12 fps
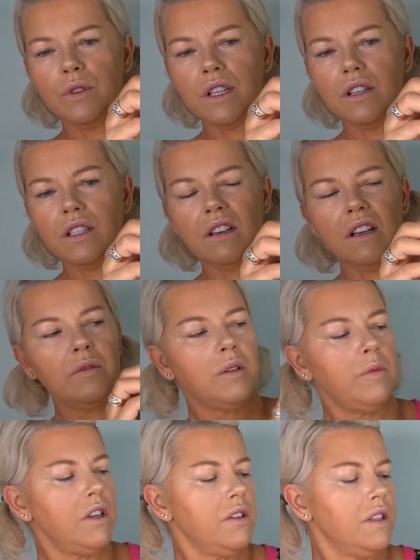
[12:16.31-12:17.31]
So today I'm going to
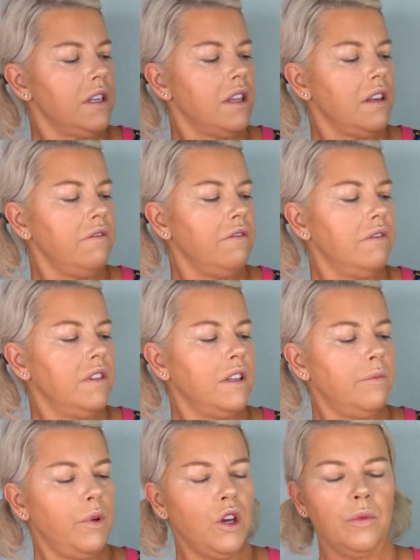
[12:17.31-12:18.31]
be using the
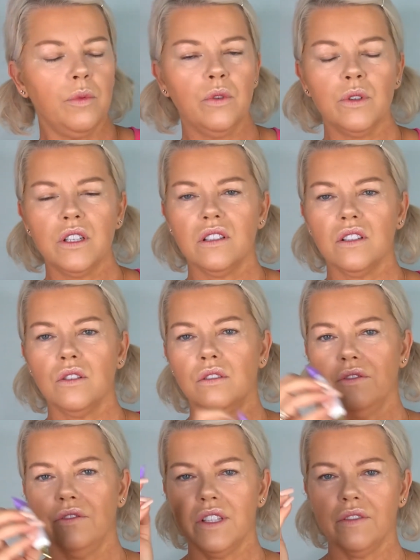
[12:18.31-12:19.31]
purple, which is
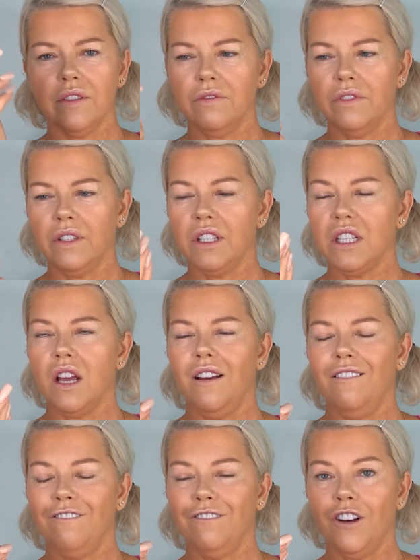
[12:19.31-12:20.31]
called Vivid
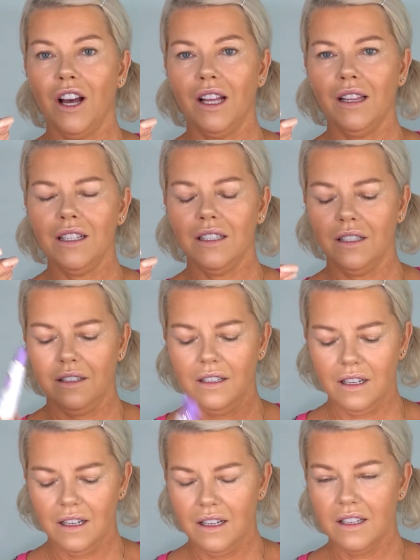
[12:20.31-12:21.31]
Violet.
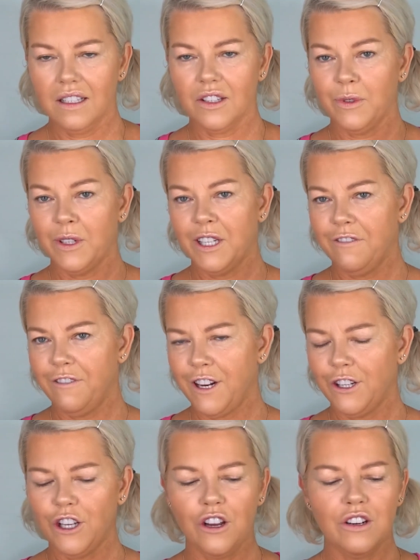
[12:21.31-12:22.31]
So I'm going to give that
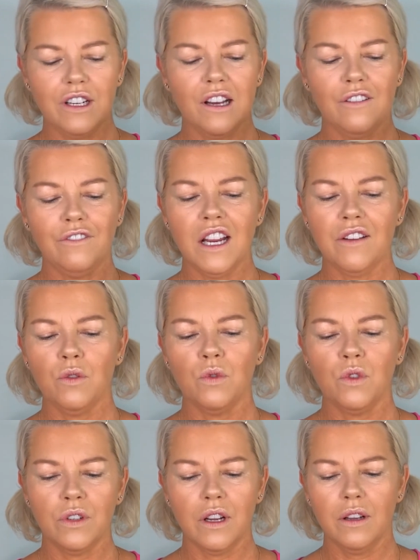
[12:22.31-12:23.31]
a go. Now I've never
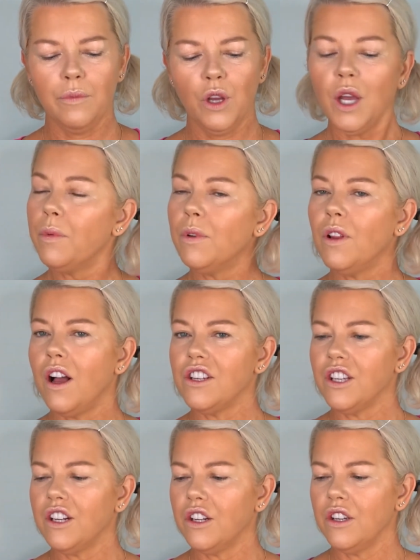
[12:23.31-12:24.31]
worn purple
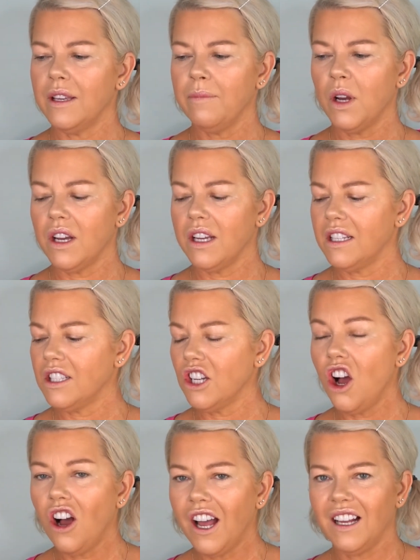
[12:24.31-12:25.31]
eyeshadow in my
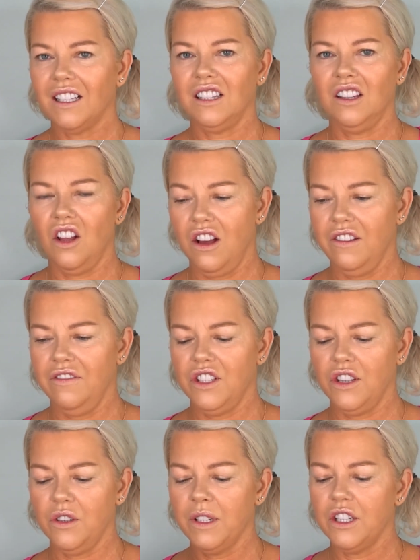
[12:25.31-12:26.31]
entire life,
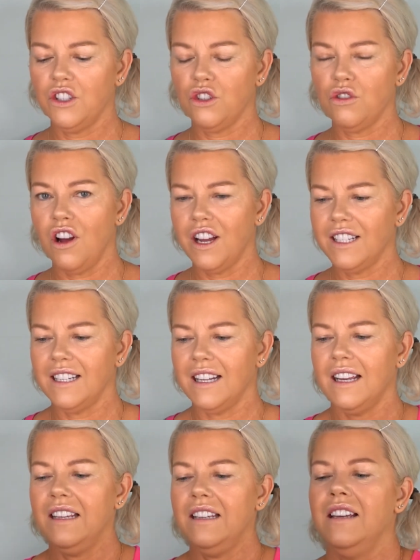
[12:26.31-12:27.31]
so I'm going to try
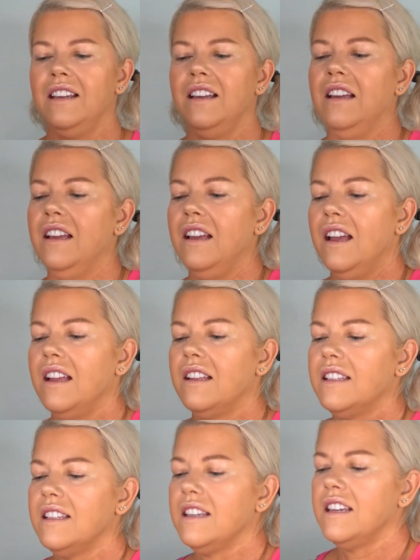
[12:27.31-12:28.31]
today
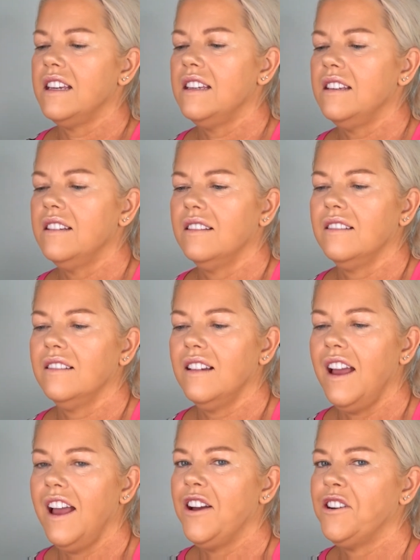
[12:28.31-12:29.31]
and see
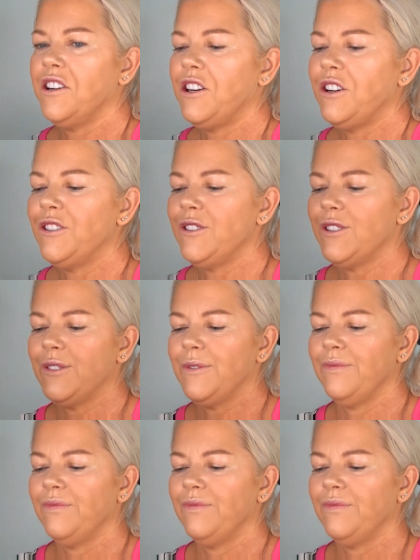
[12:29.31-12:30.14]
how it goes.